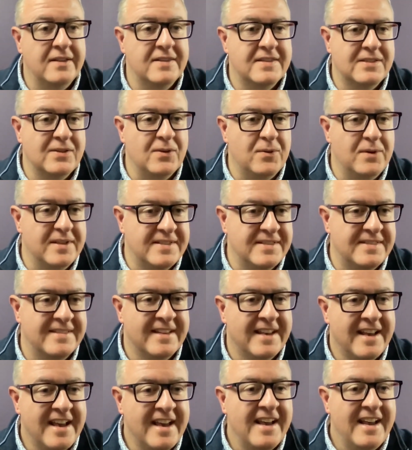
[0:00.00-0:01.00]
So
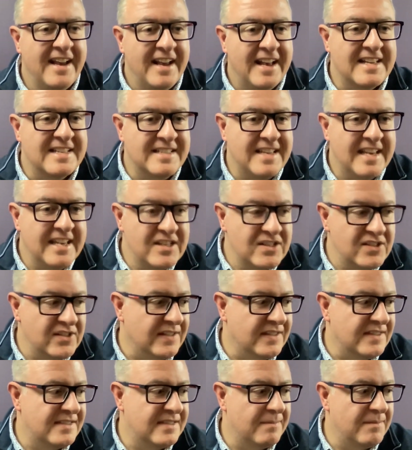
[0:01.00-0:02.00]
as
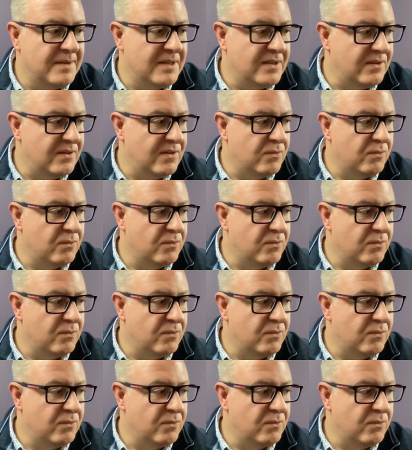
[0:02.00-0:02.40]
agents, I mean,